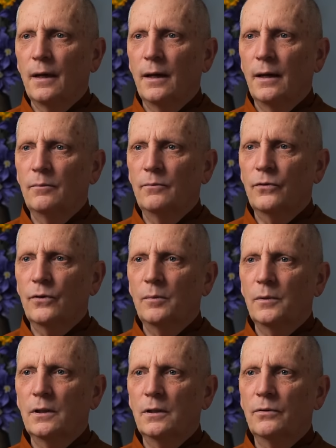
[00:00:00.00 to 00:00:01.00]
I'm
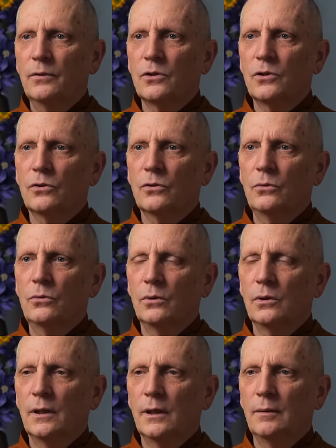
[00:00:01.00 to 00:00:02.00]
from a different
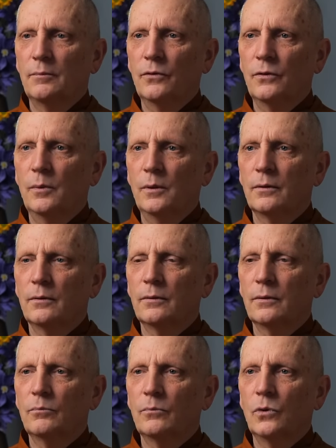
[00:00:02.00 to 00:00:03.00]
school. I'm from a
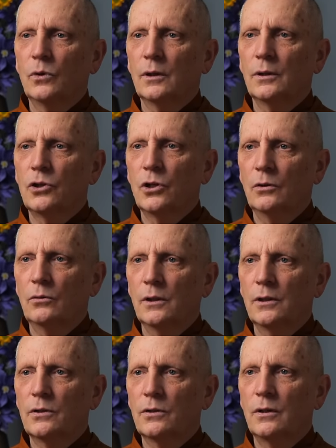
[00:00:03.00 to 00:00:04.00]
more a
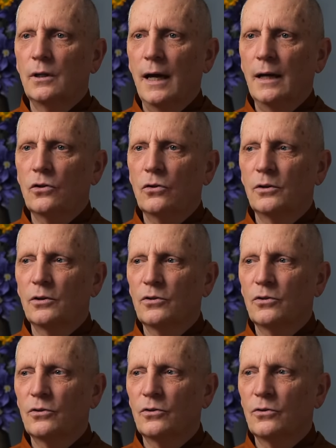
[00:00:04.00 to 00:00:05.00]
generalist naturalist